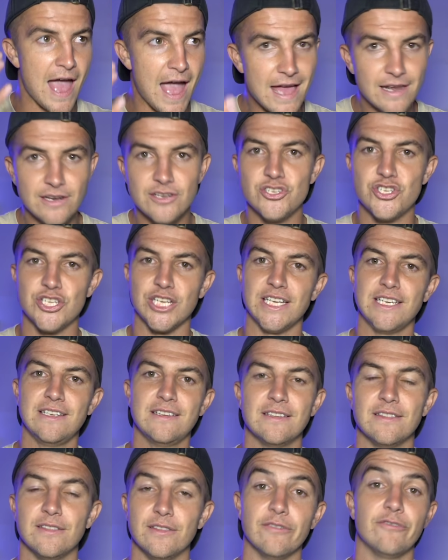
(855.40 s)

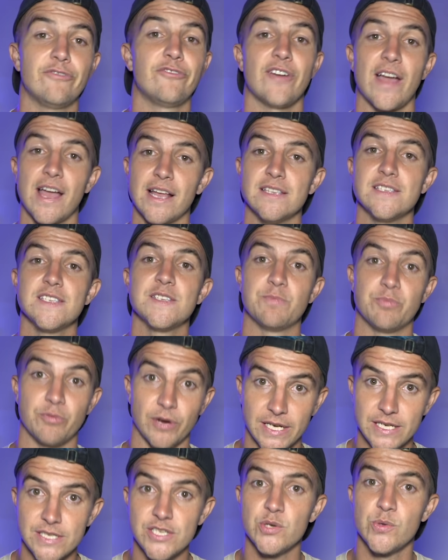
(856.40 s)
energy that fans
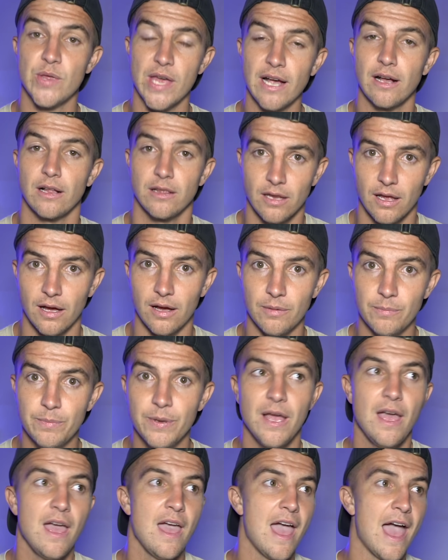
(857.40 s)
bring to their
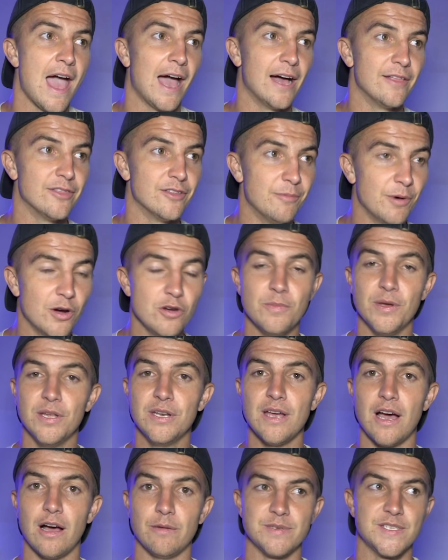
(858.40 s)
club. At the
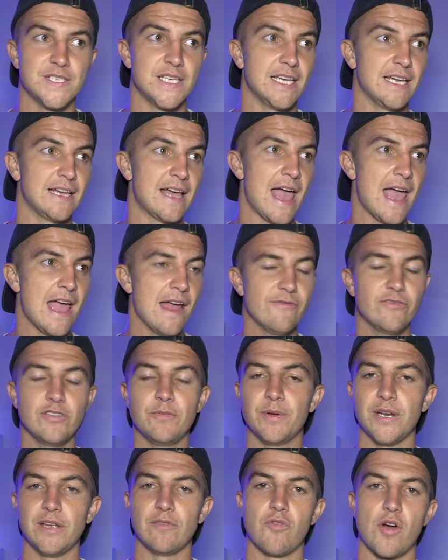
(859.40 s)
moment, I'm seeing
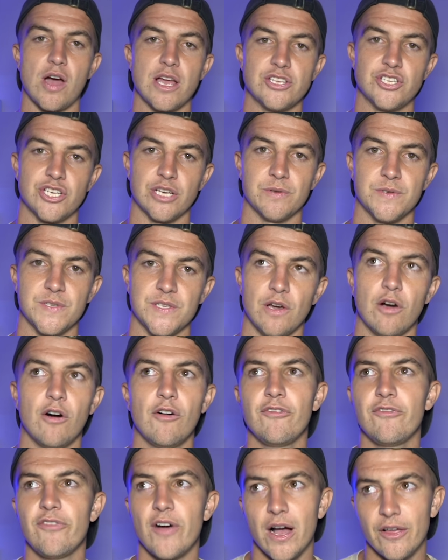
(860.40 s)
everybody write Chelsea
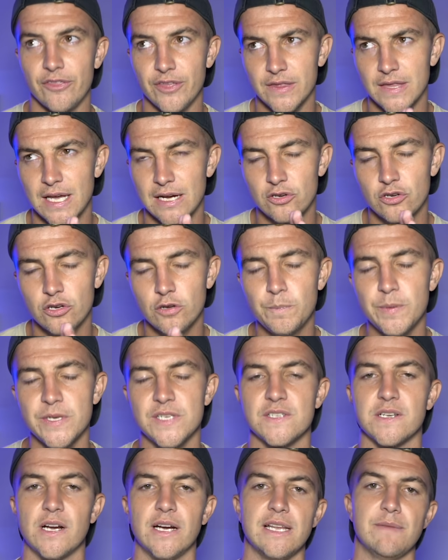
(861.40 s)
off. I think that could be
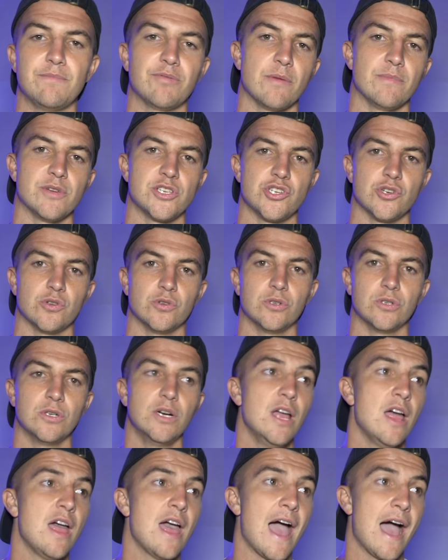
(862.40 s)
slightly
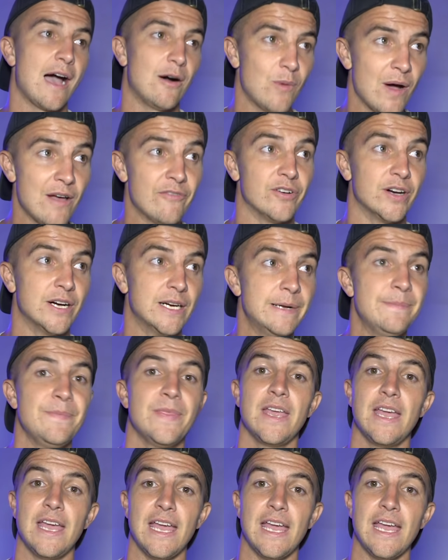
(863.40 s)
premature. However,